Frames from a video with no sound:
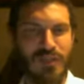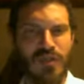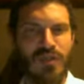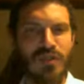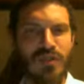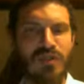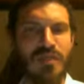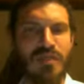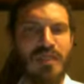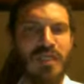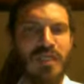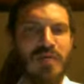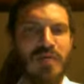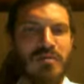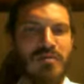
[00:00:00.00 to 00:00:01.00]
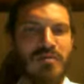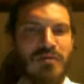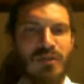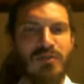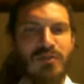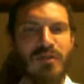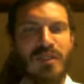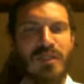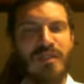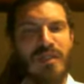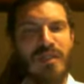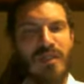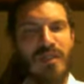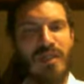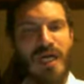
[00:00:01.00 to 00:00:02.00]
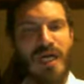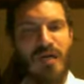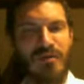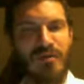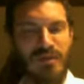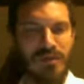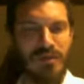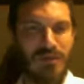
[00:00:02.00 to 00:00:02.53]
So since I'm giving you this 1,000,